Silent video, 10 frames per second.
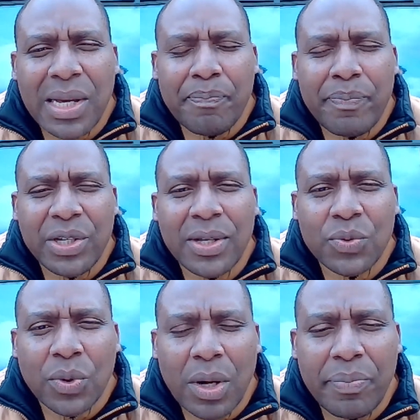that patients
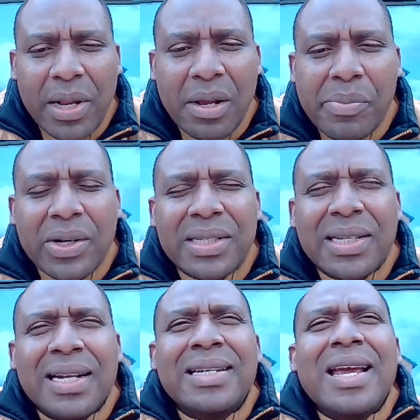will complain about is
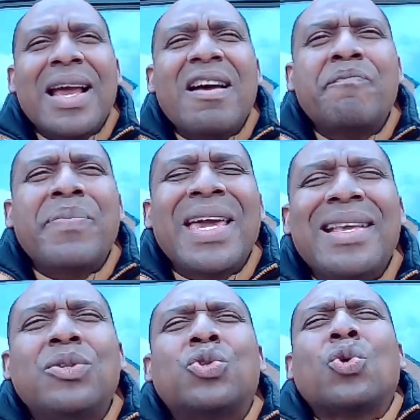that they have
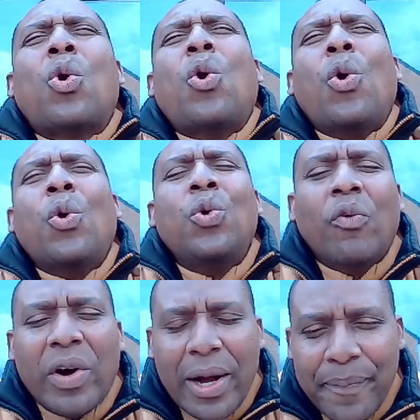pains all over.